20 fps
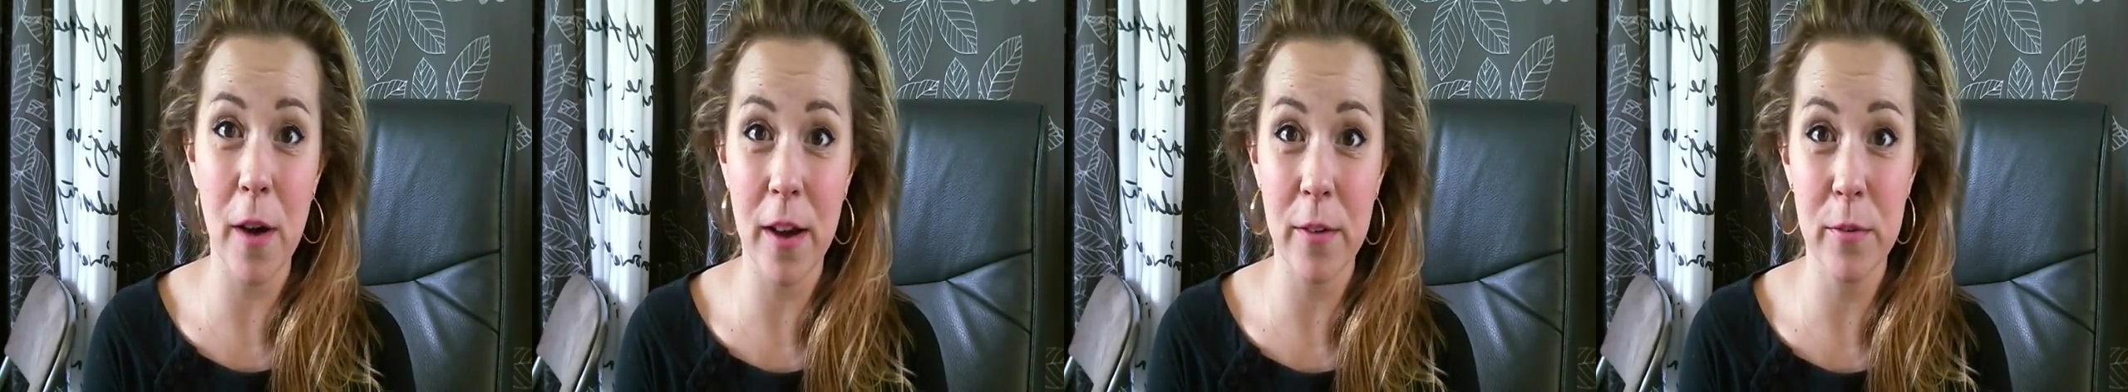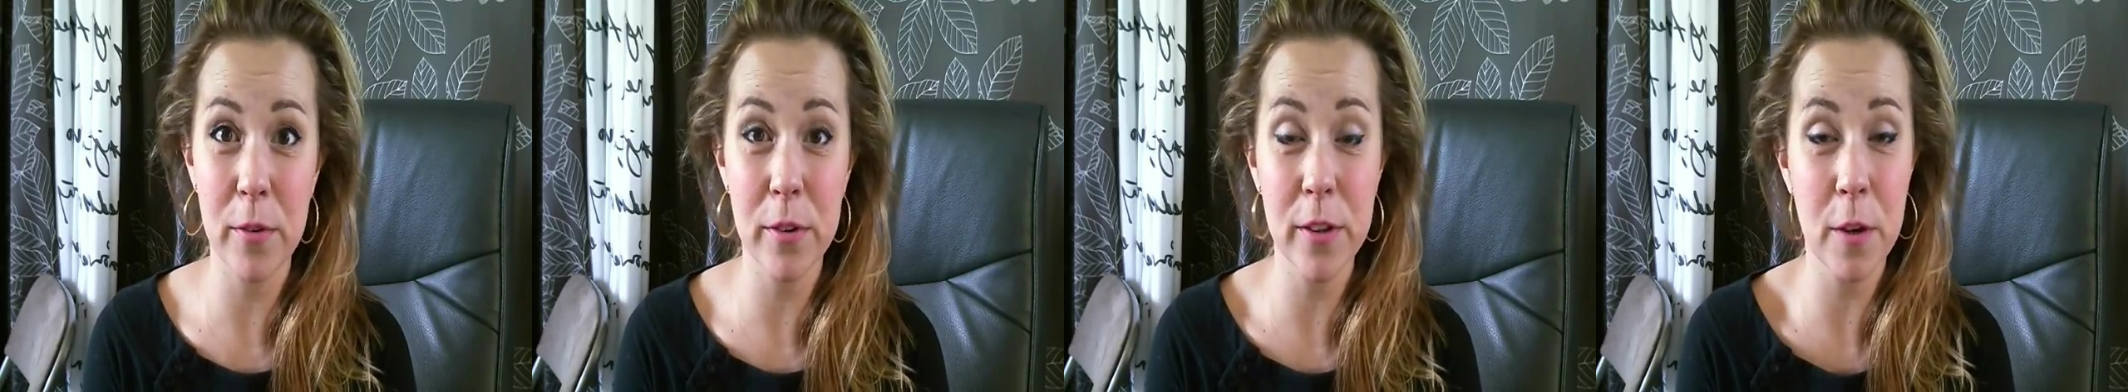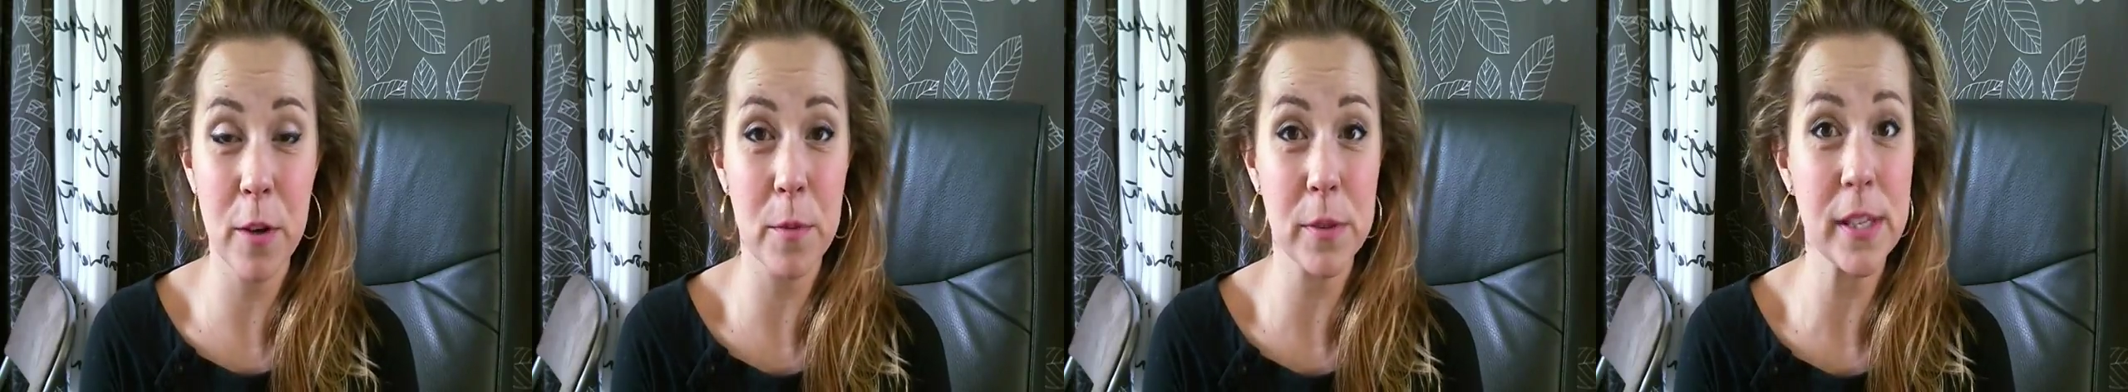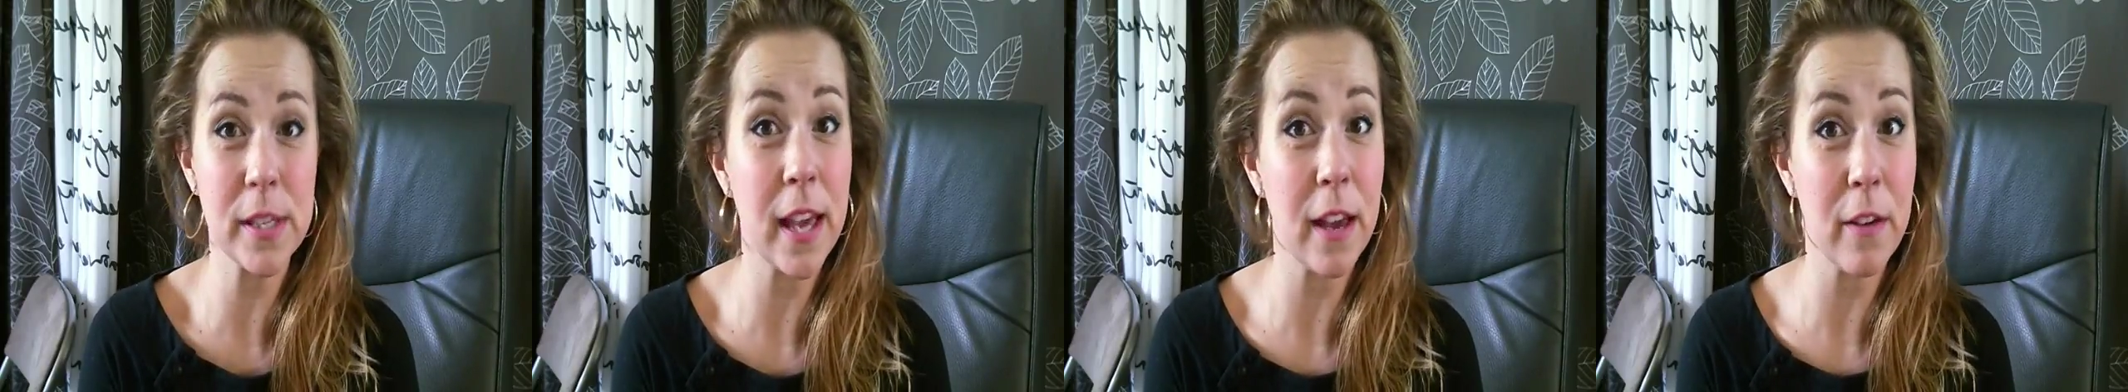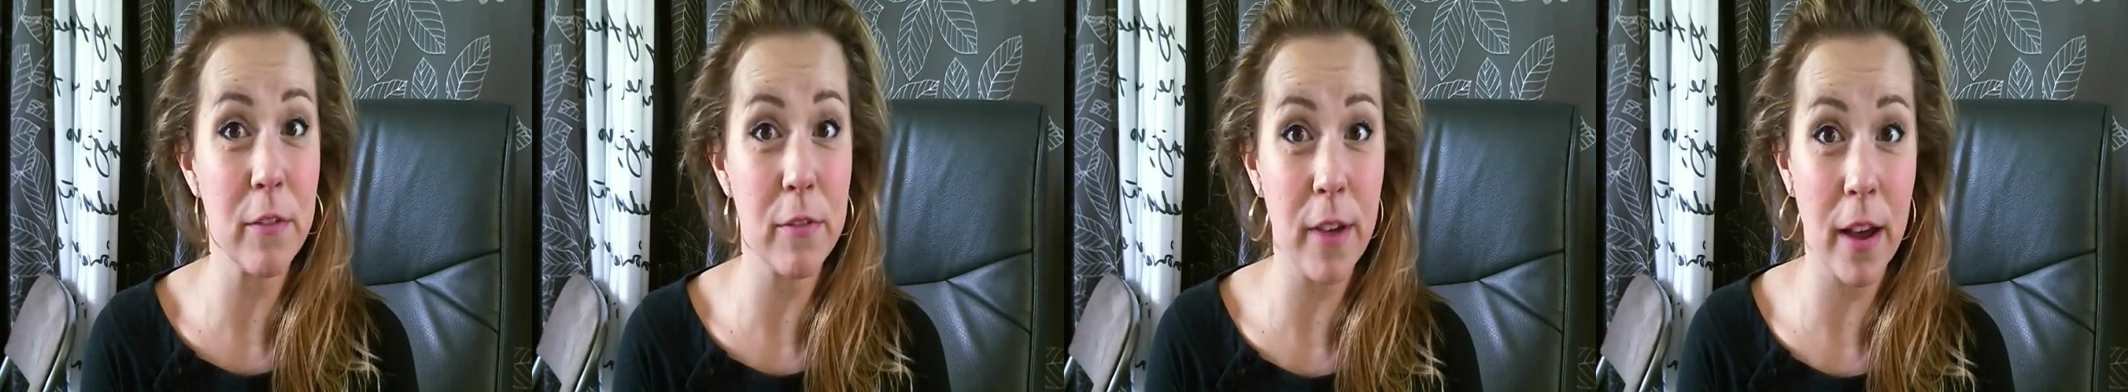I really almost
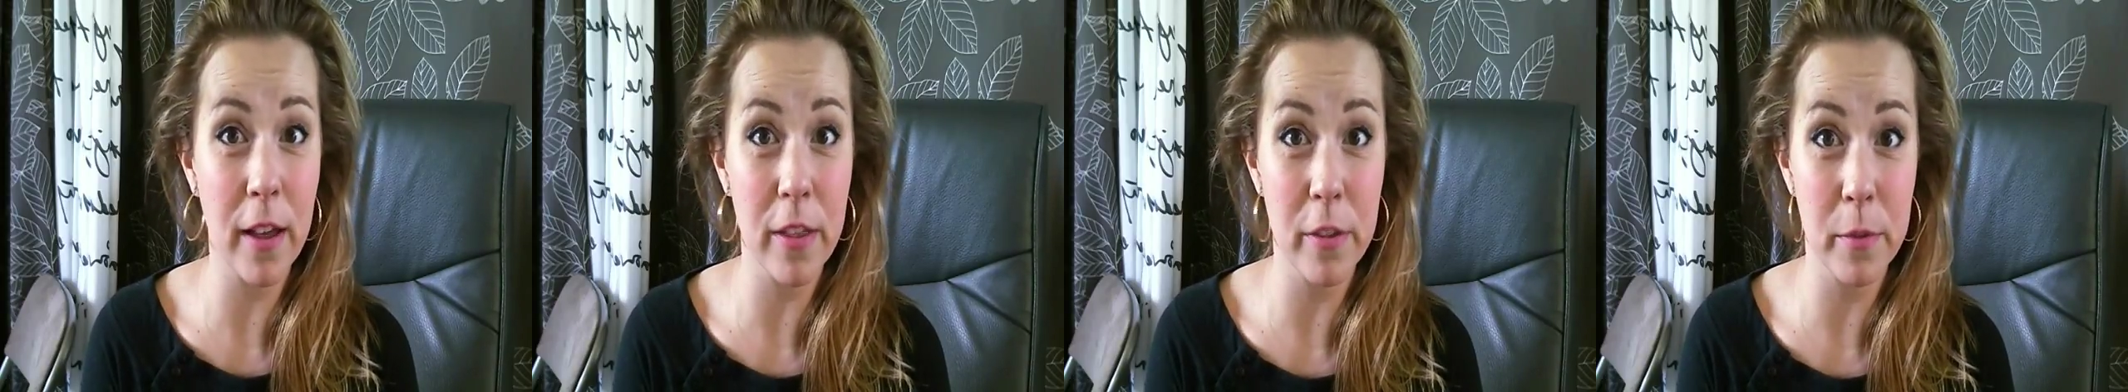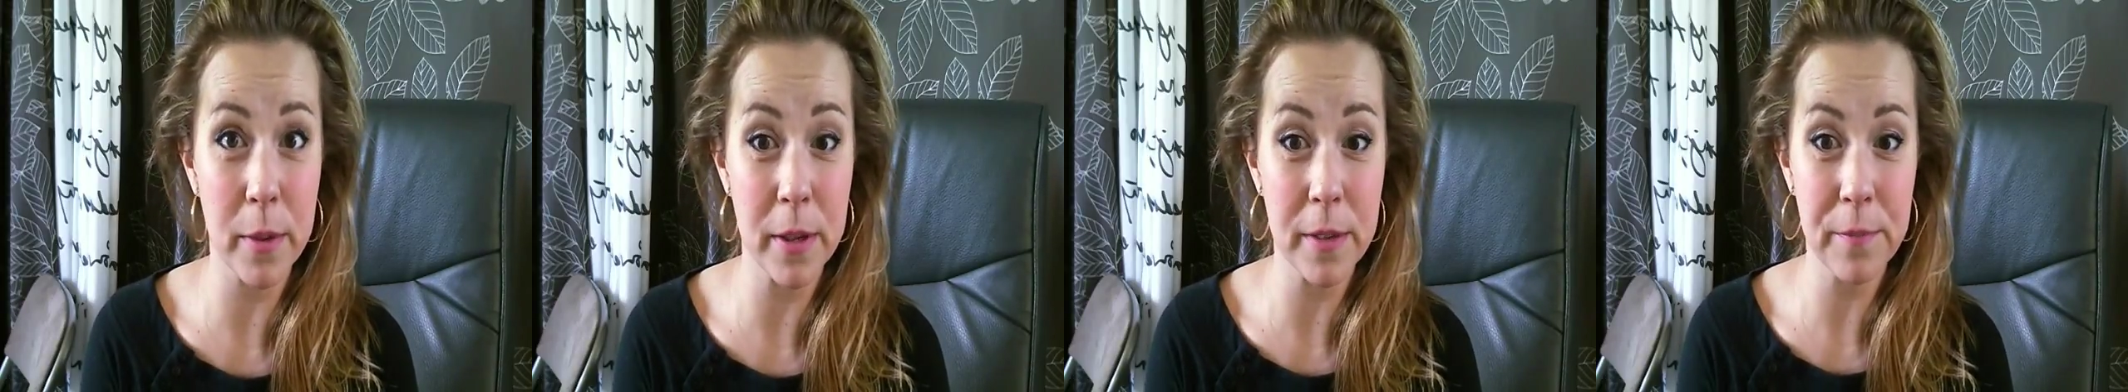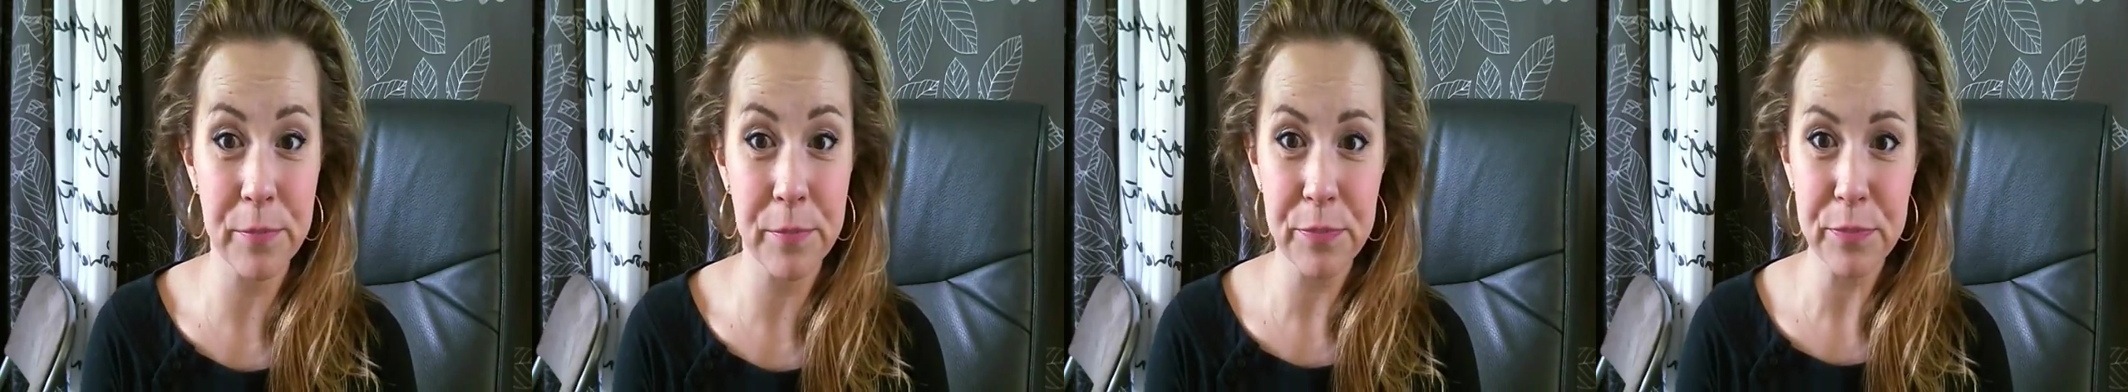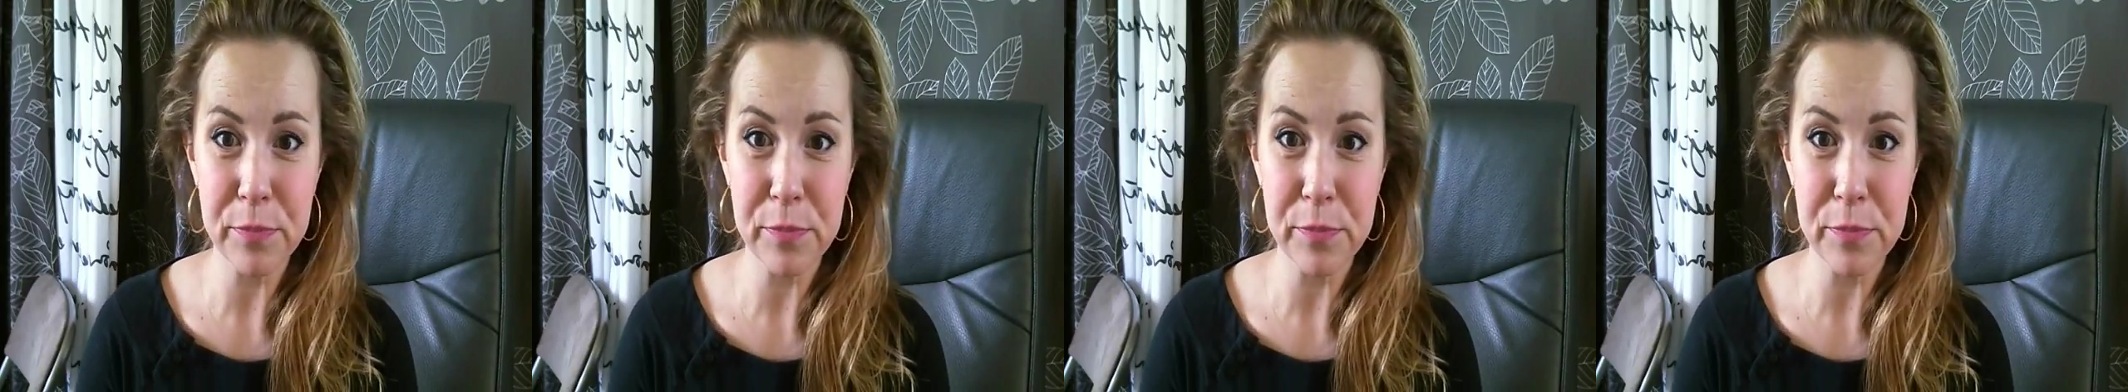can't fathom it.